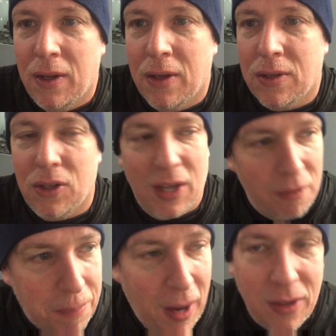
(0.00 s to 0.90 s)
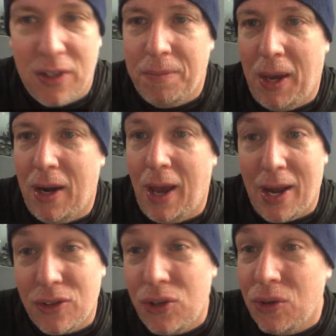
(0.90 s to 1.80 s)
So let's have a positive
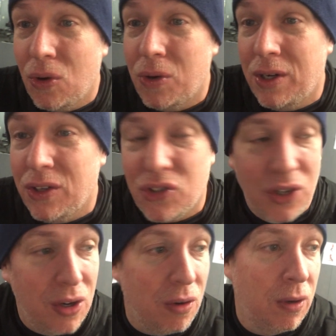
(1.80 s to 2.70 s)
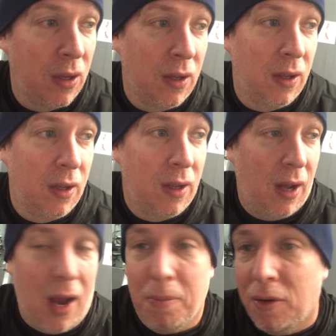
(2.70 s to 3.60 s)
attitude going into this year.
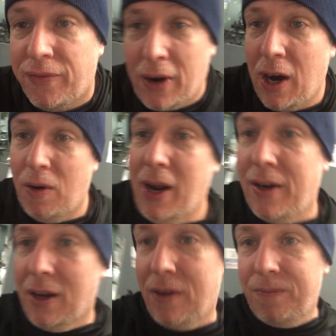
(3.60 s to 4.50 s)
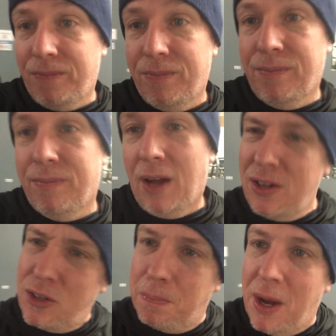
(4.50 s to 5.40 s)
I'm on fire right now. I
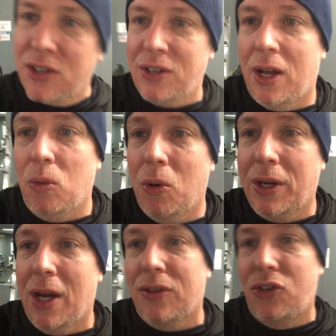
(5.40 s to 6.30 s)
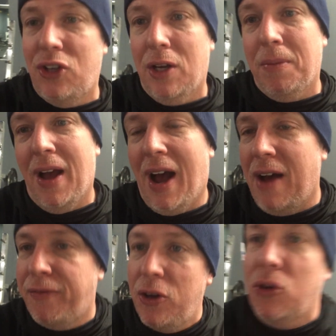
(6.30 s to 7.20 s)
just busted out a workout the gym.
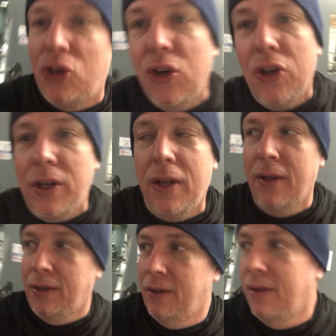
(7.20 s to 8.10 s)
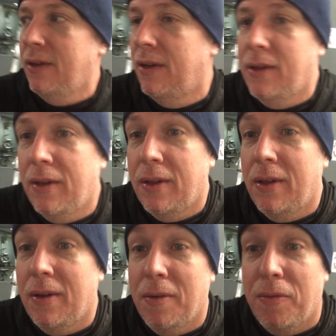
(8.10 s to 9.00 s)
I feel good.
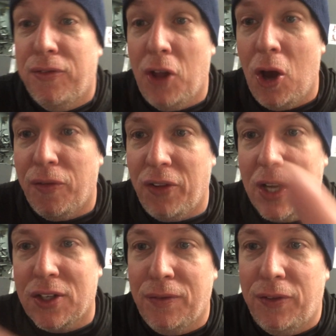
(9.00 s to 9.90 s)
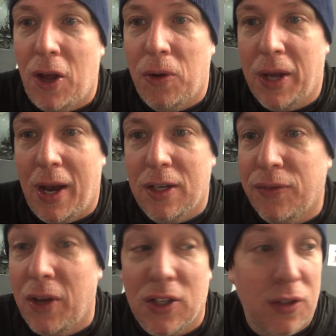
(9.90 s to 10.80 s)
Flow, flex and flow, guys.
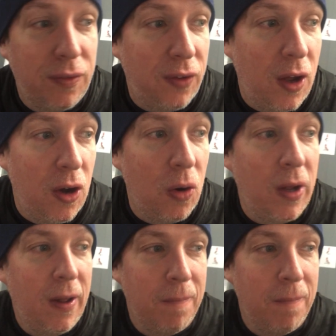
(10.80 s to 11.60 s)
Flex and flow.